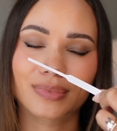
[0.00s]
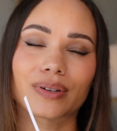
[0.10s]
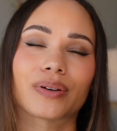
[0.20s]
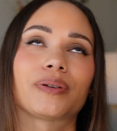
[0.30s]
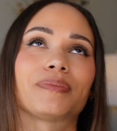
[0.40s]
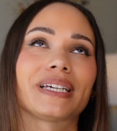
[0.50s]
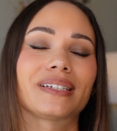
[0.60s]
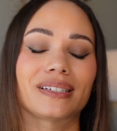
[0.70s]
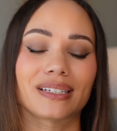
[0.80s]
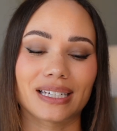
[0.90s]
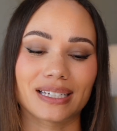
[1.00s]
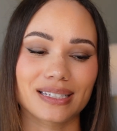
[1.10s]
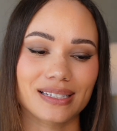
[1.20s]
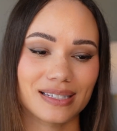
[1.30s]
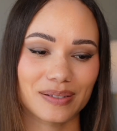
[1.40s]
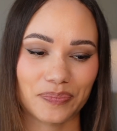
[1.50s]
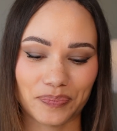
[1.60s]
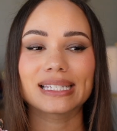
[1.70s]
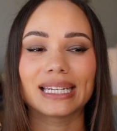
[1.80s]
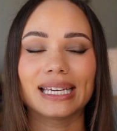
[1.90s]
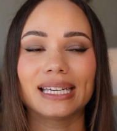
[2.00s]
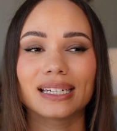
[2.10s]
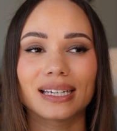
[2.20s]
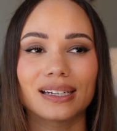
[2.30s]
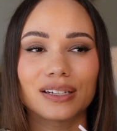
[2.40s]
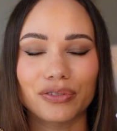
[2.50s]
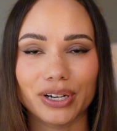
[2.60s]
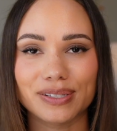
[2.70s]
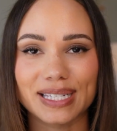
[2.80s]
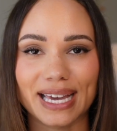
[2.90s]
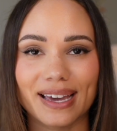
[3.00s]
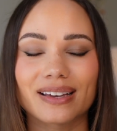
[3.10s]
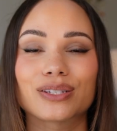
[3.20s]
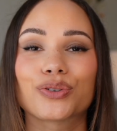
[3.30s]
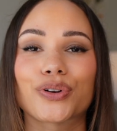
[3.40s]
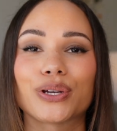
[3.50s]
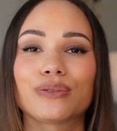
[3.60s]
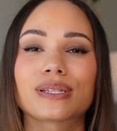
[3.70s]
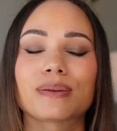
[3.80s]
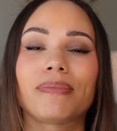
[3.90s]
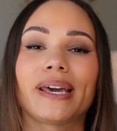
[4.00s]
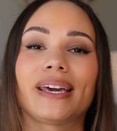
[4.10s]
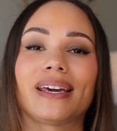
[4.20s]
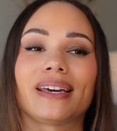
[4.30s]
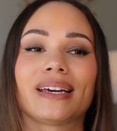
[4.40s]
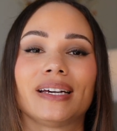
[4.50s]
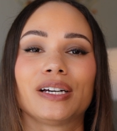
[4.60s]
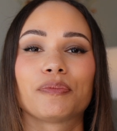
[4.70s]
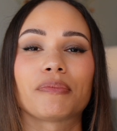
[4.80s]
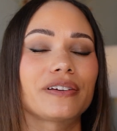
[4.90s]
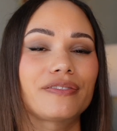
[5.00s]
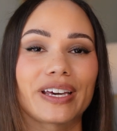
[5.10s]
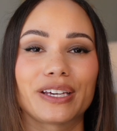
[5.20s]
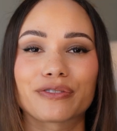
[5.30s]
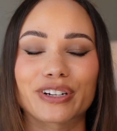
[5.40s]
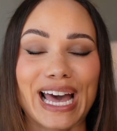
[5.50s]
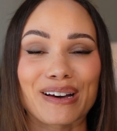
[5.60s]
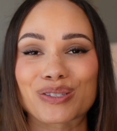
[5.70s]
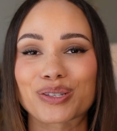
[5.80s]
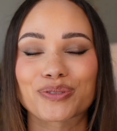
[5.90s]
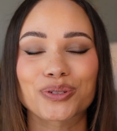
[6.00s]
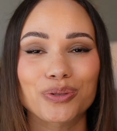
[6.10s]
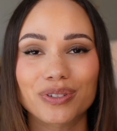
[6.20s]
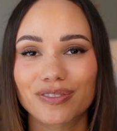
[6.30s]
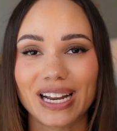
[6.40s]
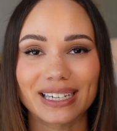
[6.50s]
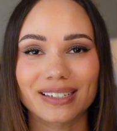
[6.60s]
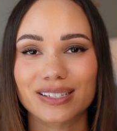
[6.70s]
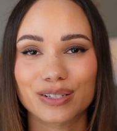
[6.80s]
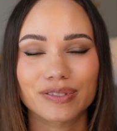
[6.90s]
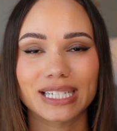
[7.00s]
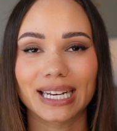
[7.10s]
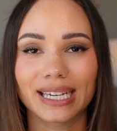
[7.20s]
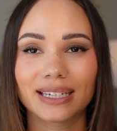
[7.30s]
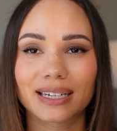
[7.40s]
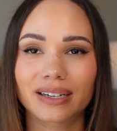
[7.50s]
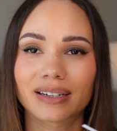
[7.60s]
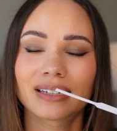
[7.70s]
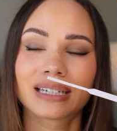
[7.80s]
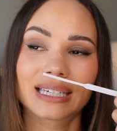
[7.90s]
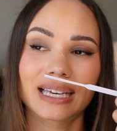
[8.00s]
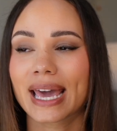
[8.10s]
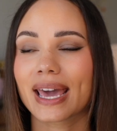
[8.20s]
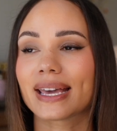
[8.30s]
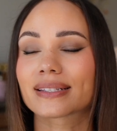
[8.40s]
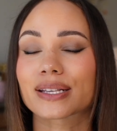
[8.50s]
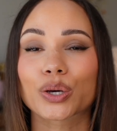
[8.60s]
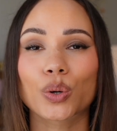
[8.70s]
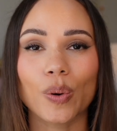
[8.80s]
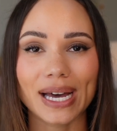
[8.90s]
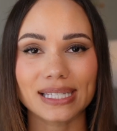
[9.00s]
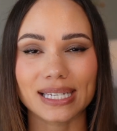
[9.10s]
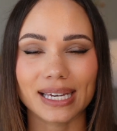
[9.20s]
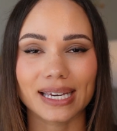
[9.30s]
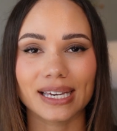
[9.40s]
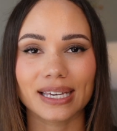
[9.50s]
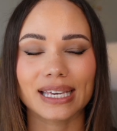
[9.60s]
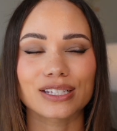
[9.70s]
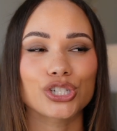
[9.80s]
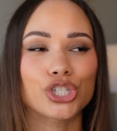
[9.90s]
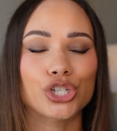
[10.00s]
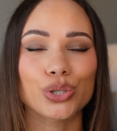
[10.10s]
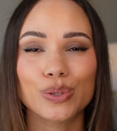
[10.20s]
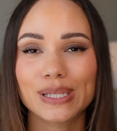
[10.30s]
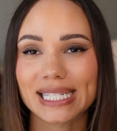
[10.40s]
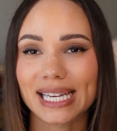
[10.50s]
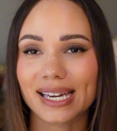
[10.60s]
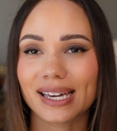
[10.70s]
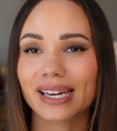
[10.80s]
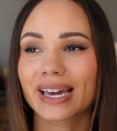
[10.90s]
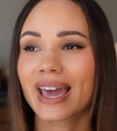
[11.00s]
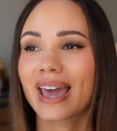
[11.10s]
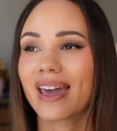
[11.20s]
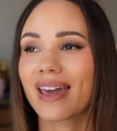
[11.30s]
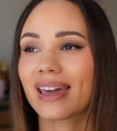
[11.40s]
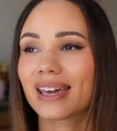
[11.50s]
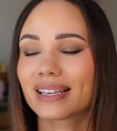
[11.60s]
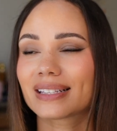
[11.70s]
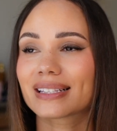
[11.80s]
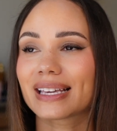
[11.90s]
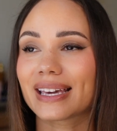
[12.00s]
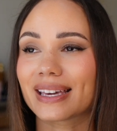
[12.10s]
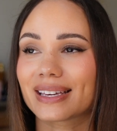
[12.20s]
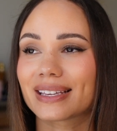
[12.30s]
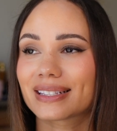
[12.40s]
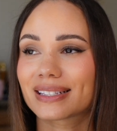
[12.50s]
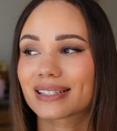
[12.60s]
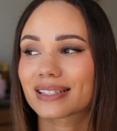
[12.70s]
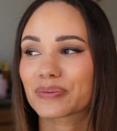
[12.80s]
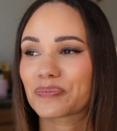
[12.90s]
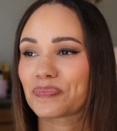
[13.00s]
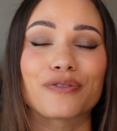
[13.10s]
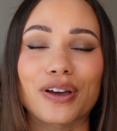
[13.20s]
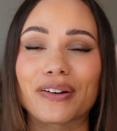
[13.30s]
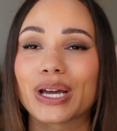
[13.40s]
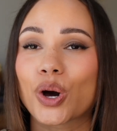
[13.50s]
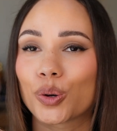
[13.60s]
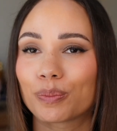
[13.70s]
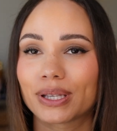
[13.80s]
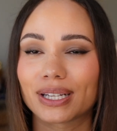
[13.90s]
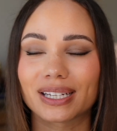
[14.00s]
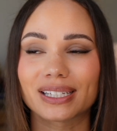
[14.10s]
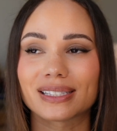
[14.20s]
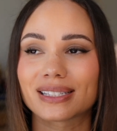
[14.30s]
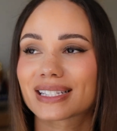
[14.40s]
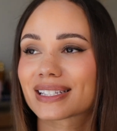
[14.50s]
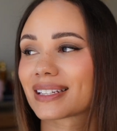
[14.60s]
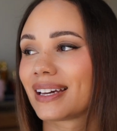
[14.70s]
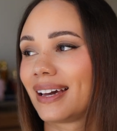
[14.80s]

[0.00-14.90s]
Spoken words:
Oh my goodness. Delina La Roseè has grown to be my favourite out of all the flankers of Delina. It's aquatic, it's juicy, it is a very opulent,